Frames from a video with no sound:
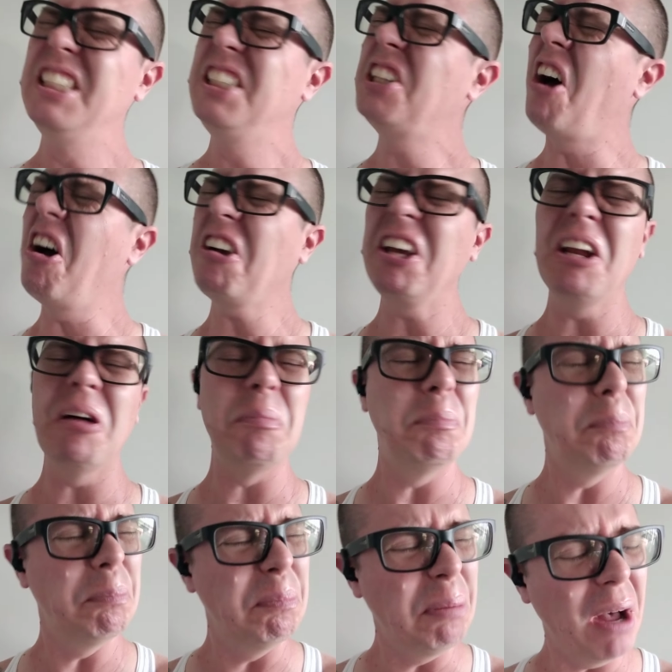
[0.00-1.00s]
talking a
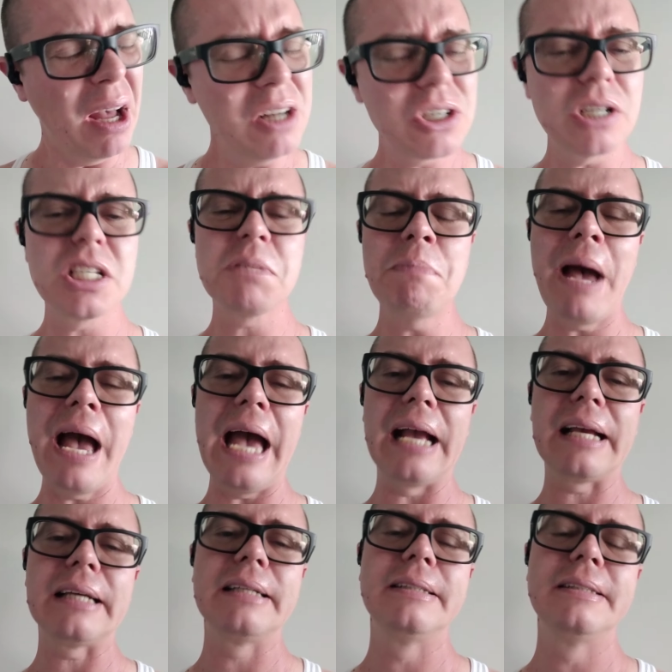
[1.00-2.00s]
bunch of
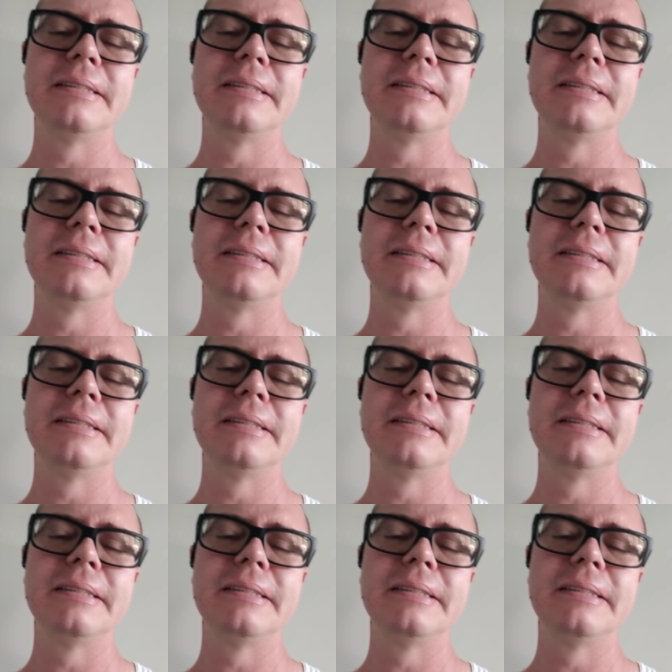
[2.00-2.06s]
smack.